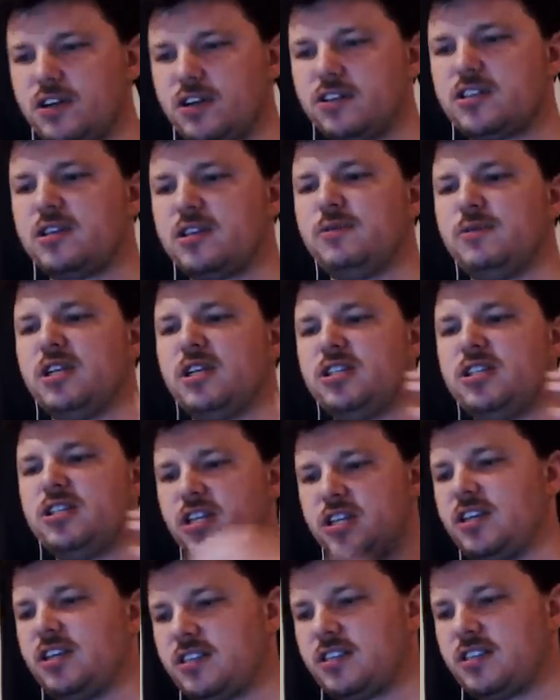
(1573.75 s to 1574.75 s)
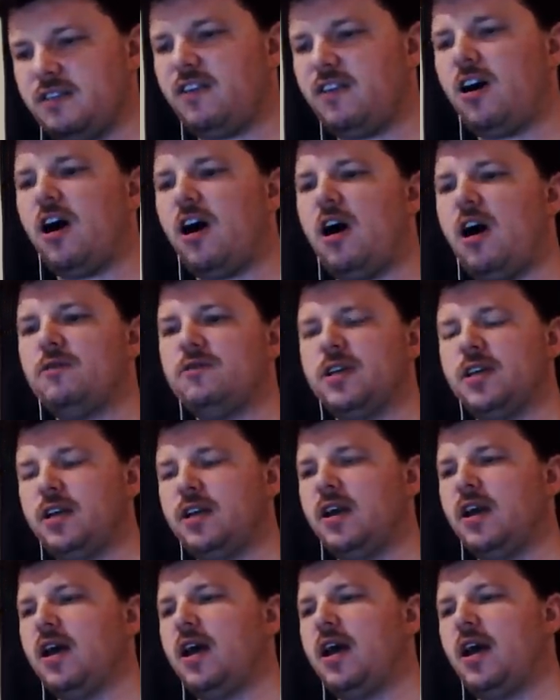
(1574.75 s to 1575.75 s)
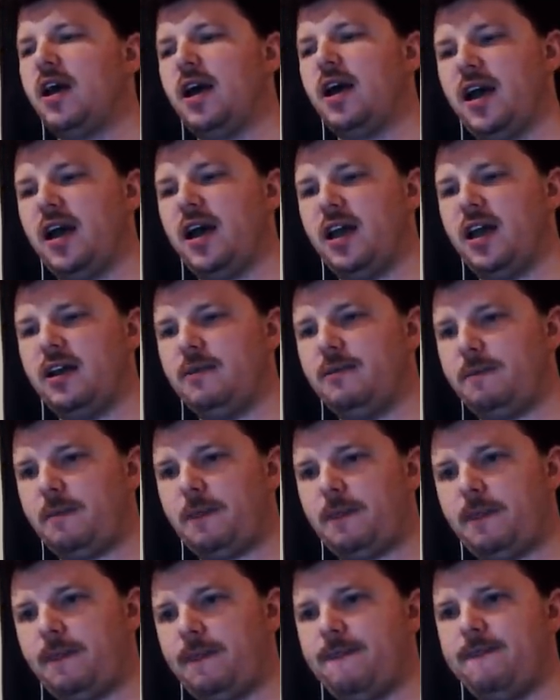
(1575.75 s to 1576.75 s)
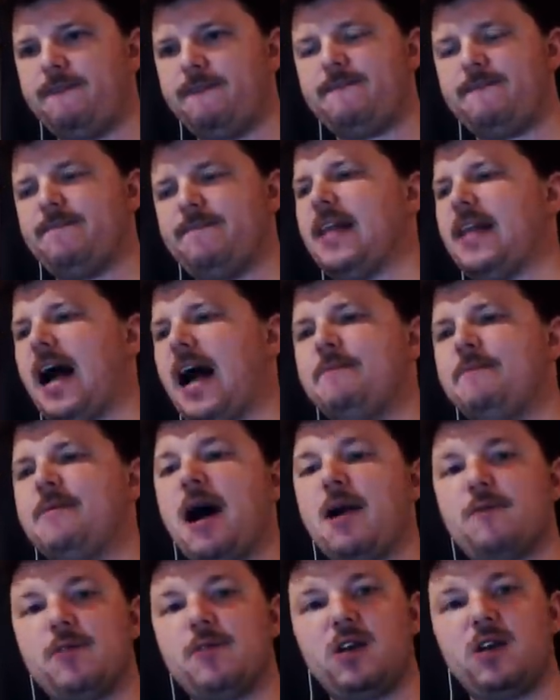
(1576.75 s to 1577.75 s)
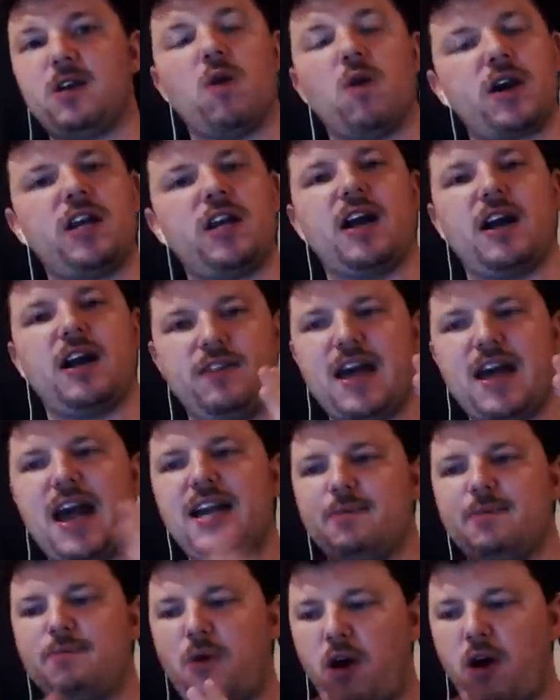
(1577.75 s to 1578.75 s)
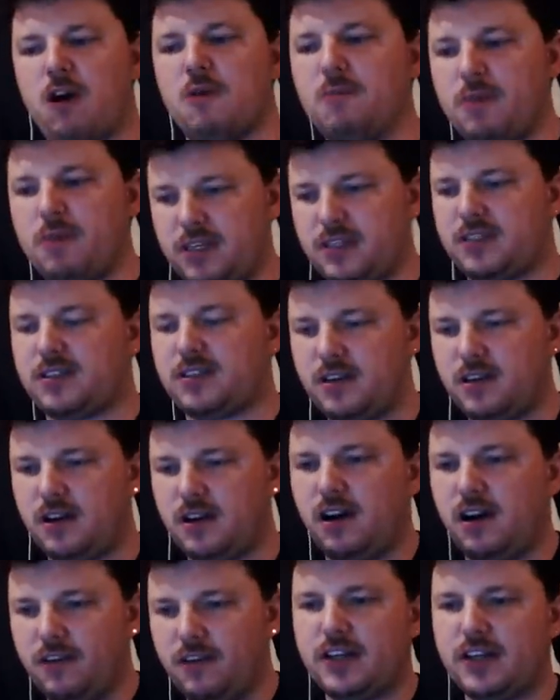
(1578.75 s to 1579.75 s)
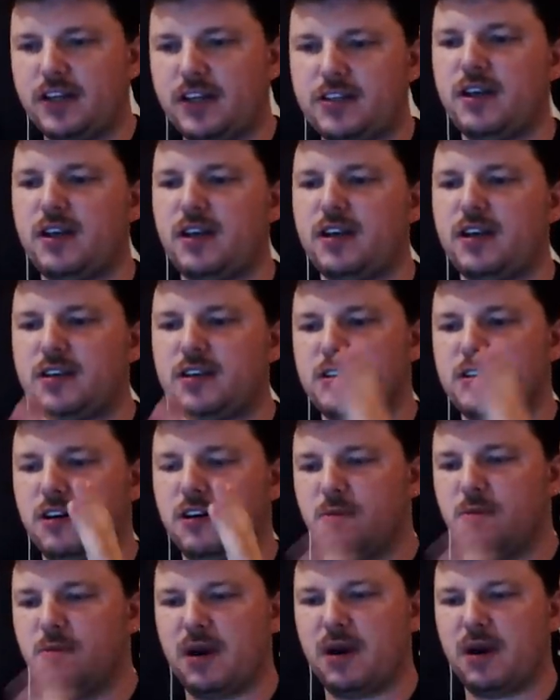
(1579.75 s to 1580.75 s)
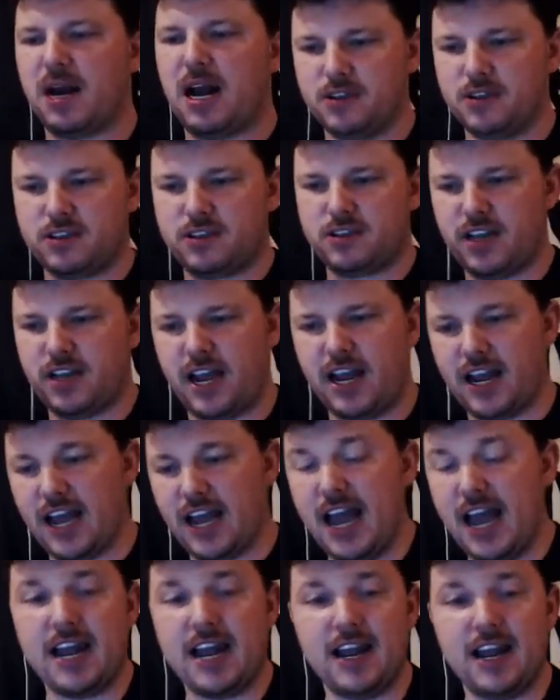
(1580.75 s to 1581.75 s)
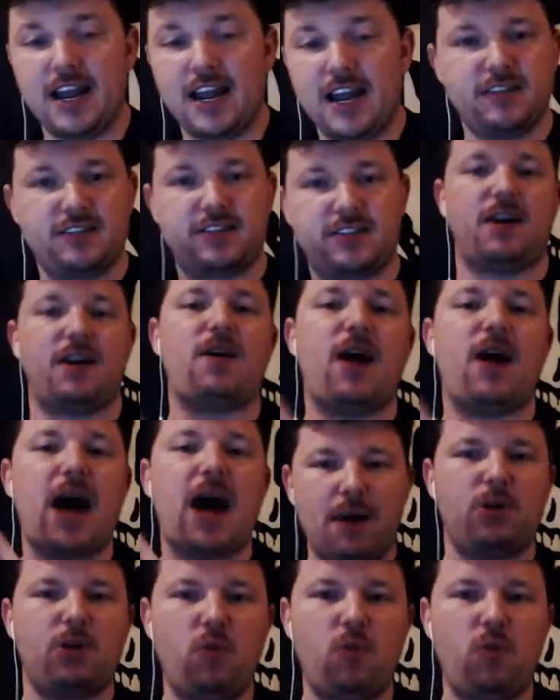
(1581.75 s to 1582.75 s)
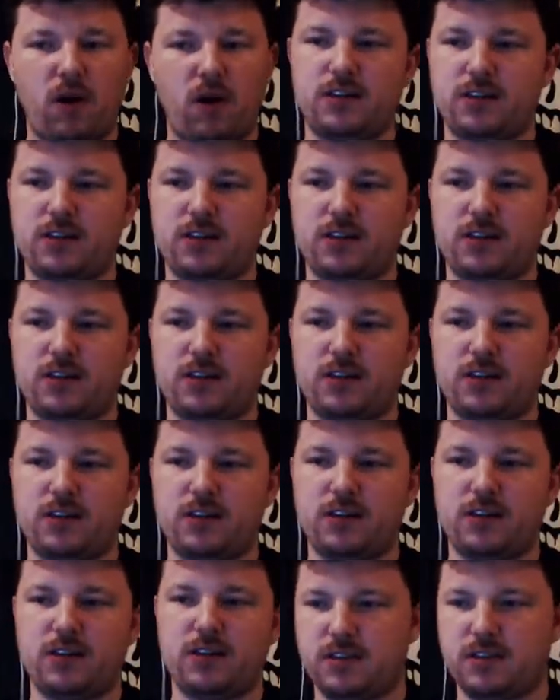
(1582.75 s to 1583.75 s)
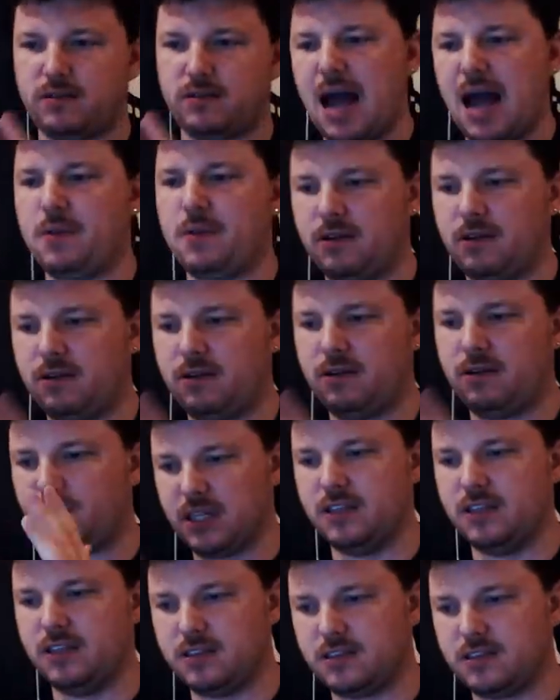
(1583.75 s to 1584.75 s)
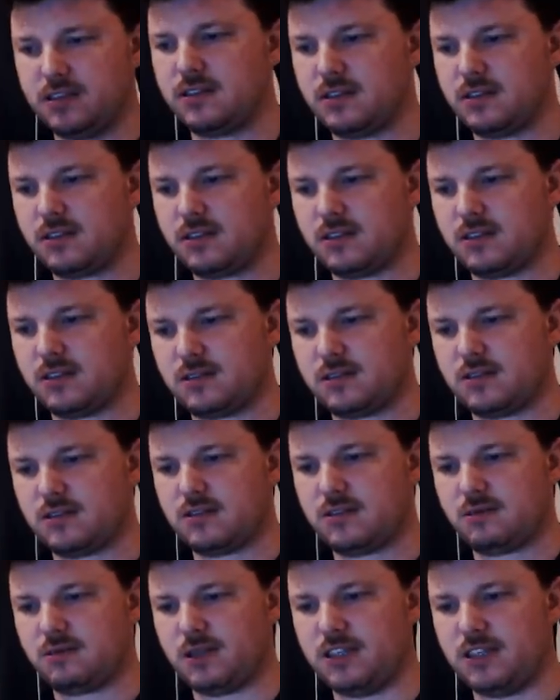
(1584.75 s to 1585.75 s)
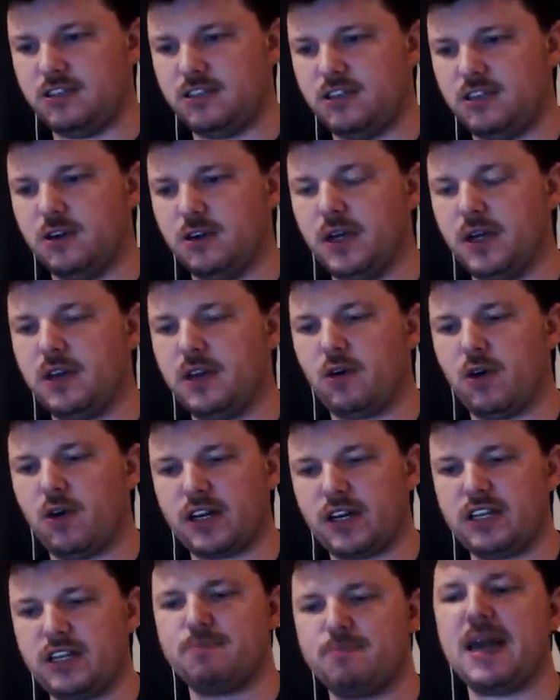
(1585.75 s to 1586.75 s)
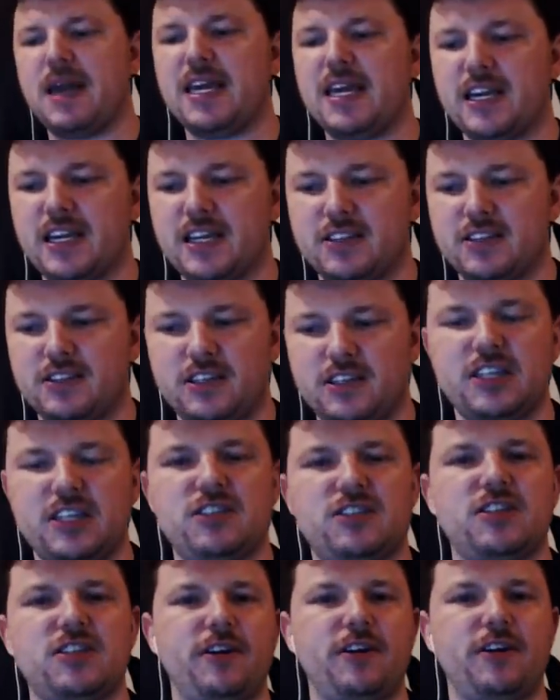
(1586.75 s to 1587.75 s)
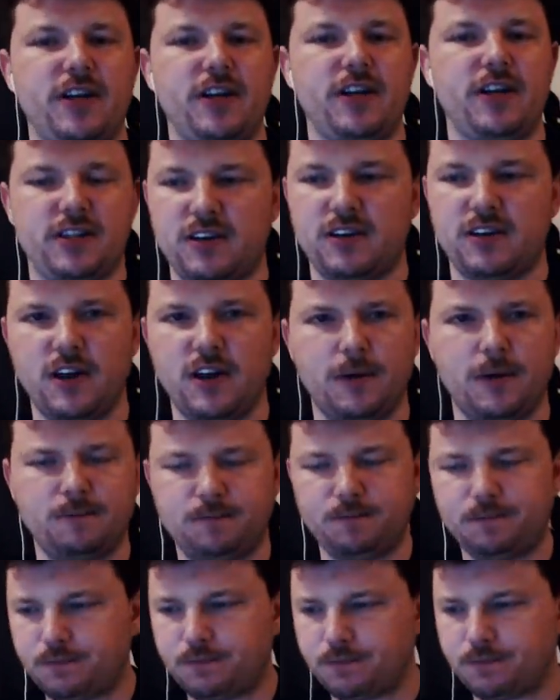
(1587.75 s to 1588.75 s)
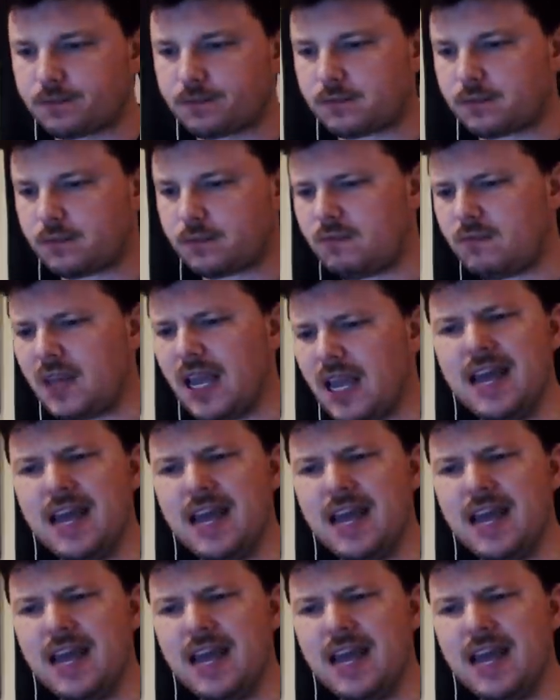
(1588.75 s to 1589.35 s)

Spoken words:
Now, of course, there's some logistics involved, and I'm not really working on that department of it, but I'm just saying, hey, this is how I would want to happen. Please do it, or at least make it consider it. You know,